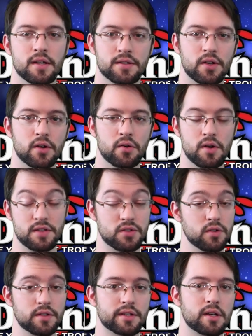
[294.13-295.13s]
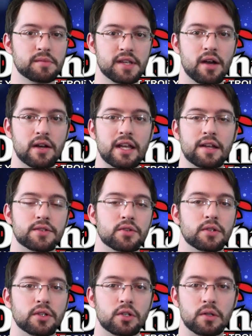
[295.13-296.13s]
So as soon as it comes out, it gets you a
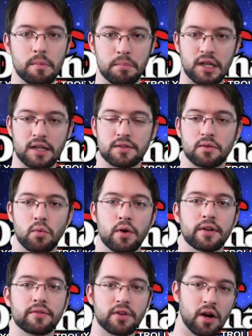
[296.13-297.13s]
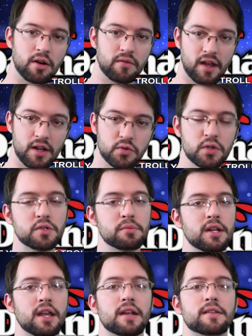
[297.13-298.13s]
little plus one of card advantage, which
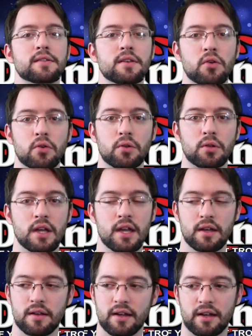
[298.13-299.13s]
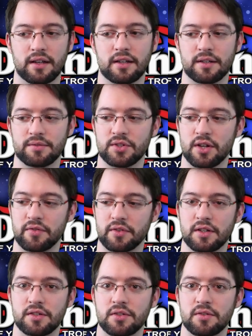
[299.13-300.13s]
mitigates the whole of shuffling
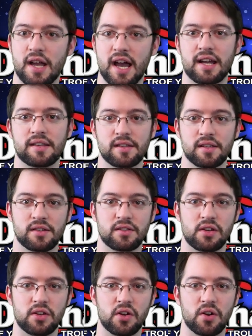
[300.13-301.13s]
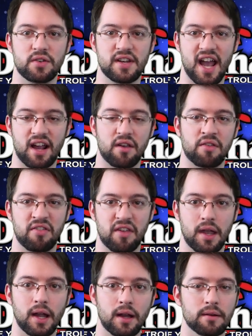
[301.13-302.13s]
two guys into your deck
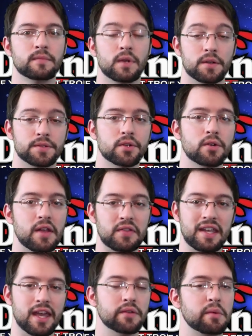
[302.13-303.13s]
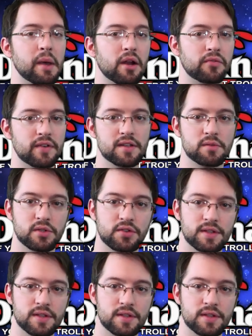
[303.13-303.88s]
thing. Also, at the end of a battle phase in which